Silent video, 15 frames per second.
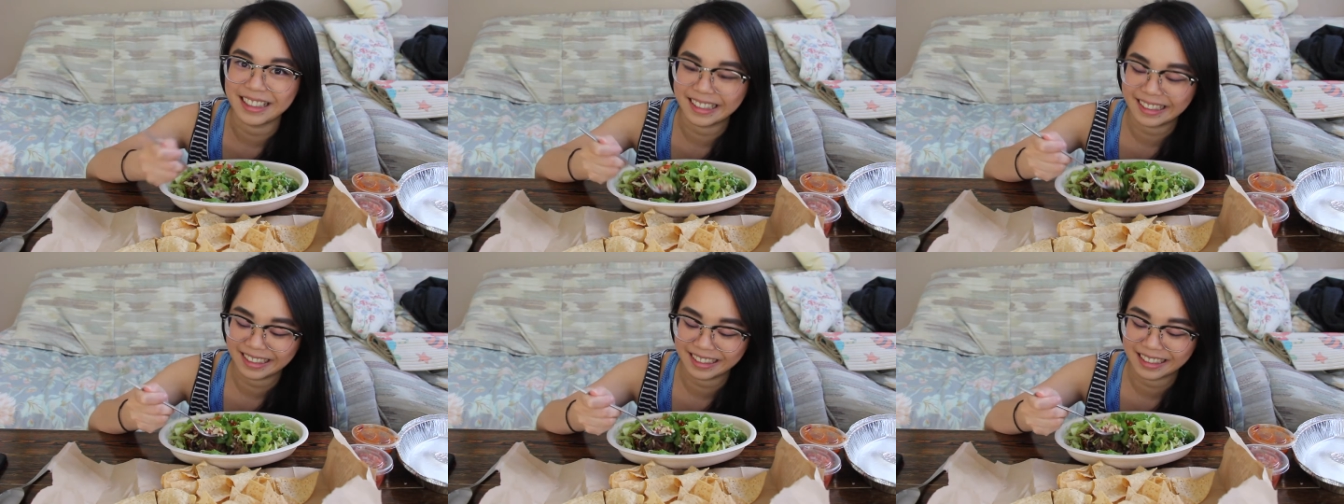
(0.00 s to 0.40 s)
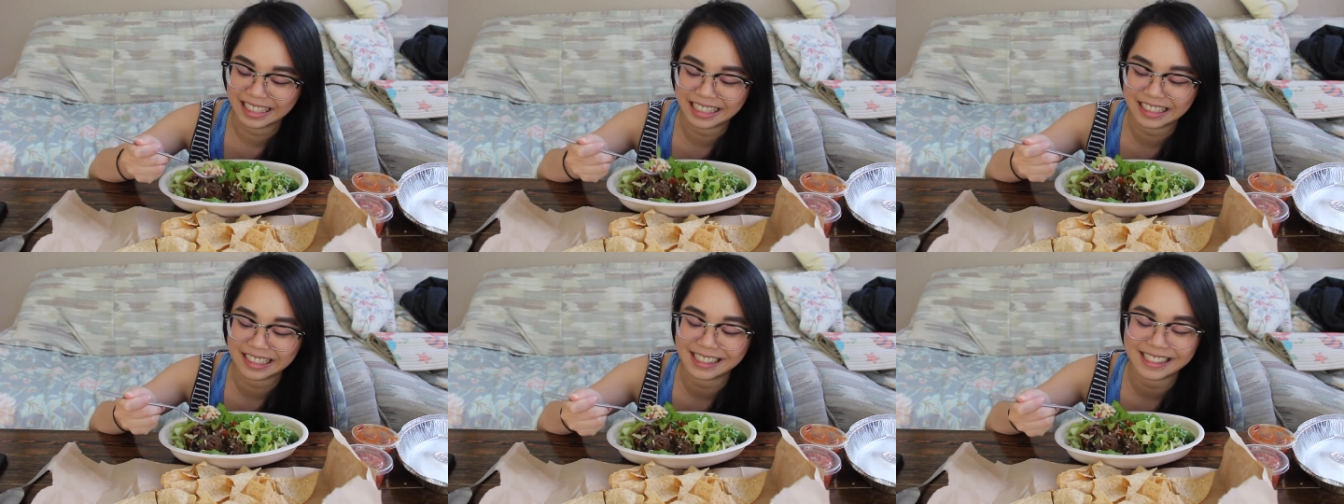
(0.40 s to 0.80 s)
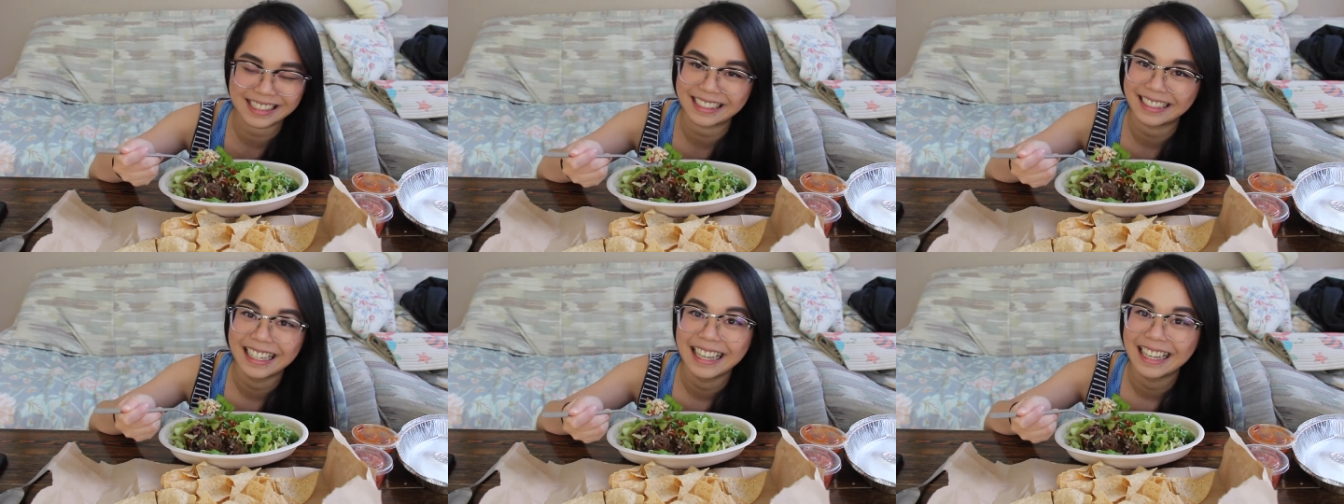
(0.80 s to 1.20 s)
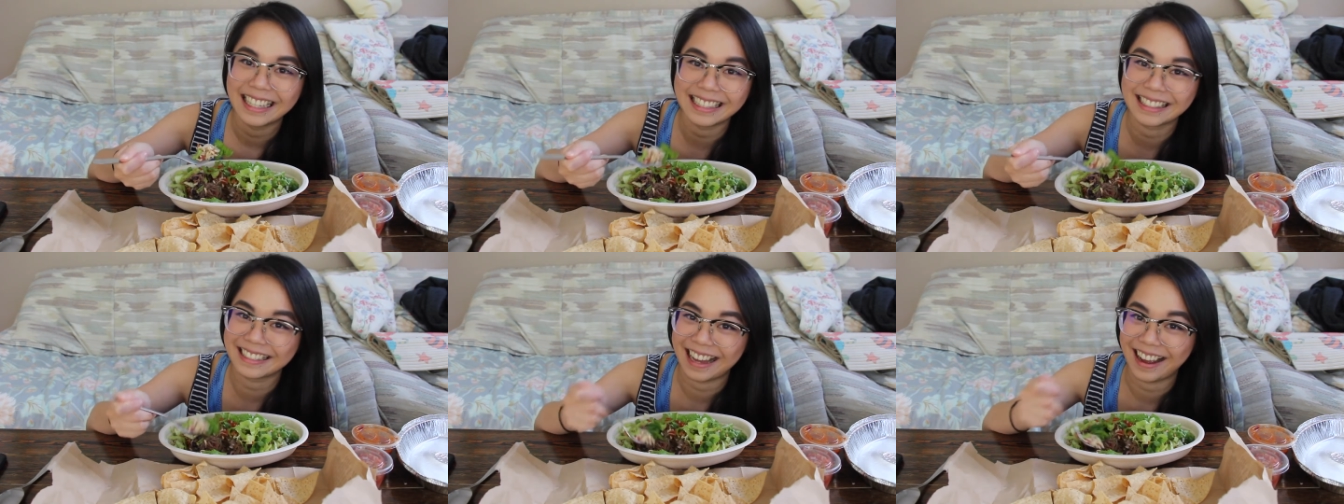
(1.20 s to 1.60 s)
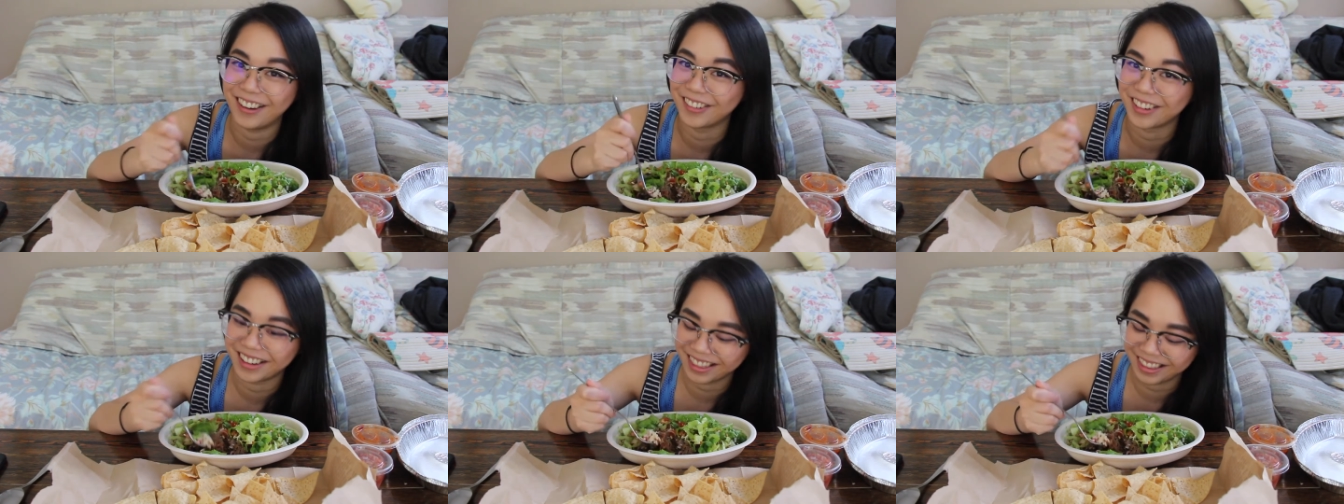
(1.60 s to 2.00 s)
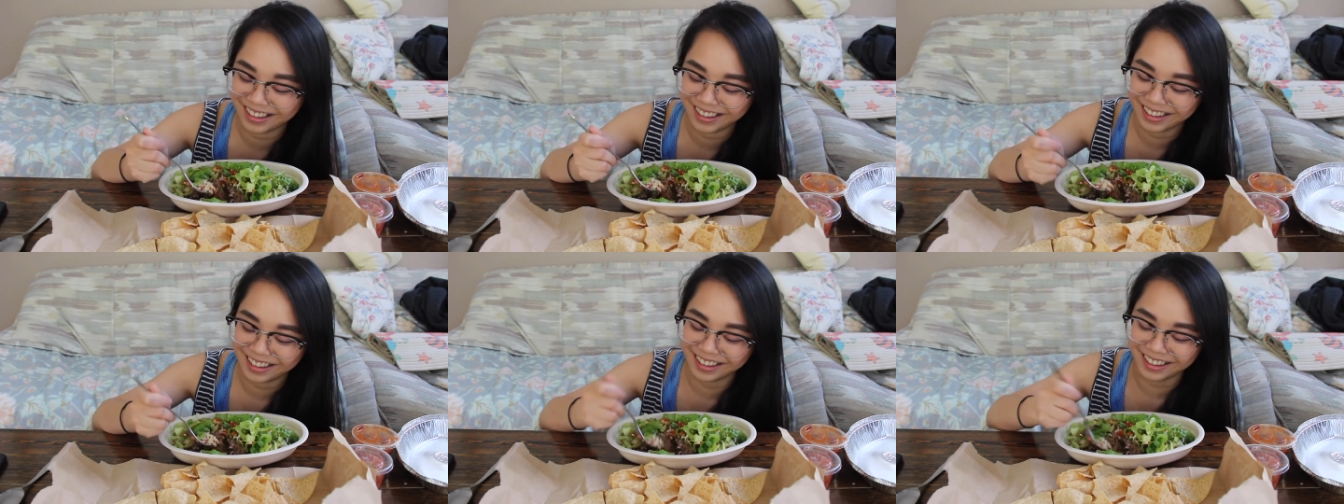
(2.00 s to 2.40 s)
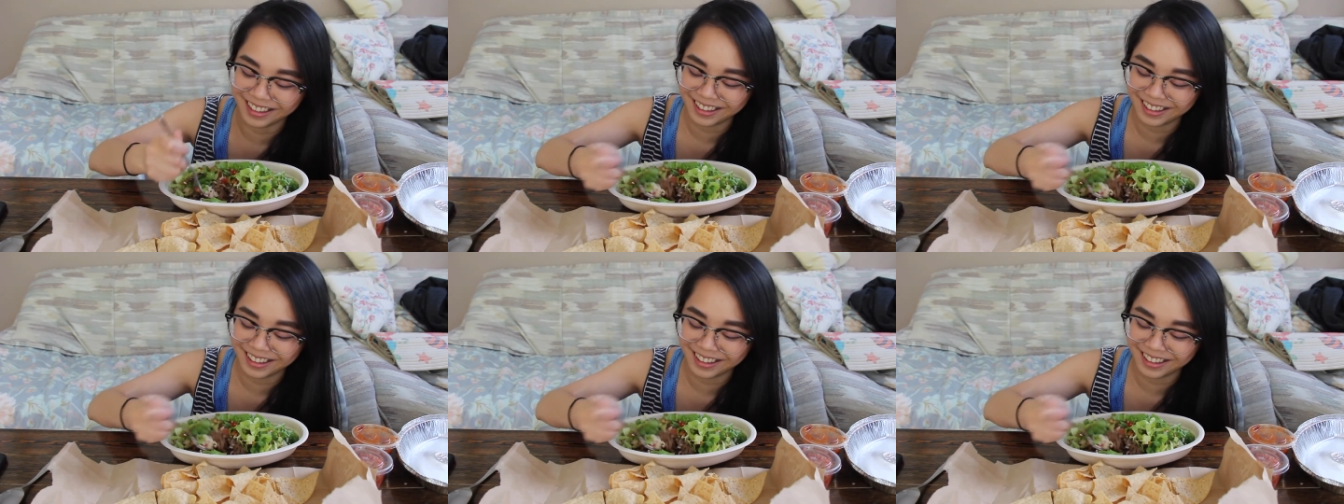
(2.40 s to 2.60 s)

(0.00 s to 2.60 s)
eat it. It's just, it's not worth it.